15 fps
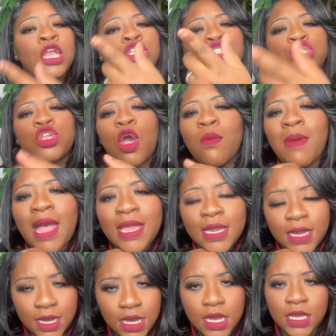So my
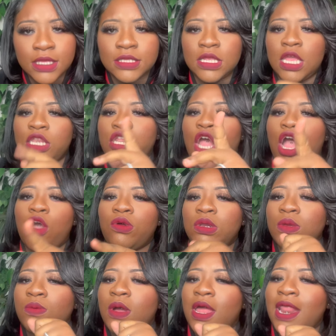cousin, the
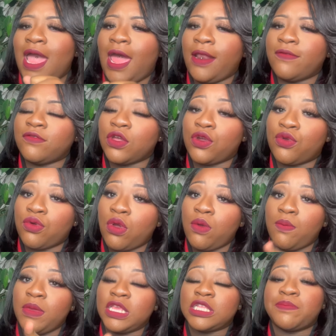only one out of the group,
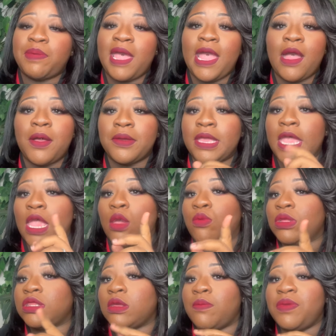Miss Pound Cake
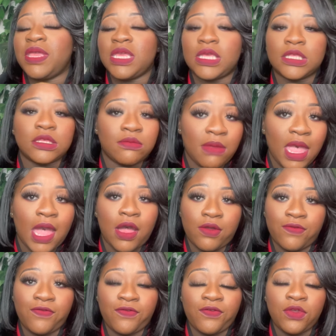with the biggest
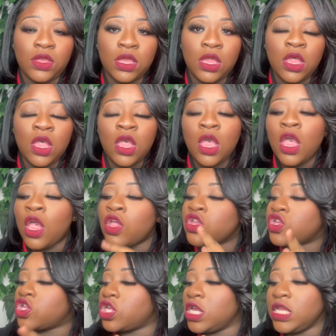mouth,
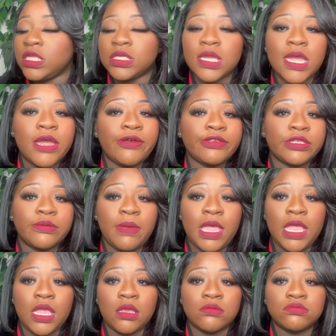she tells
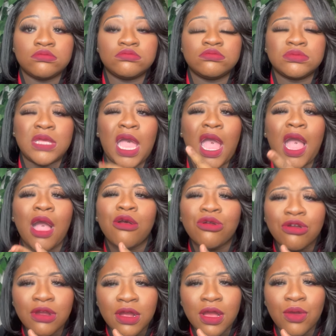me, oh
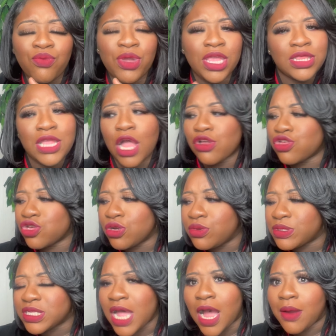girl, we thought she
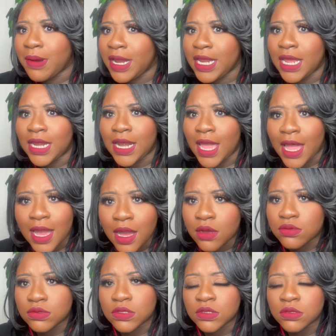was already in the
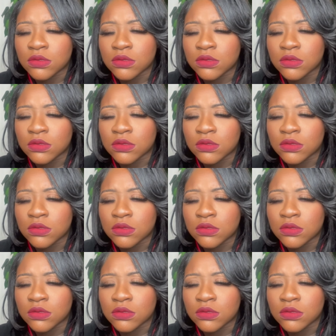house.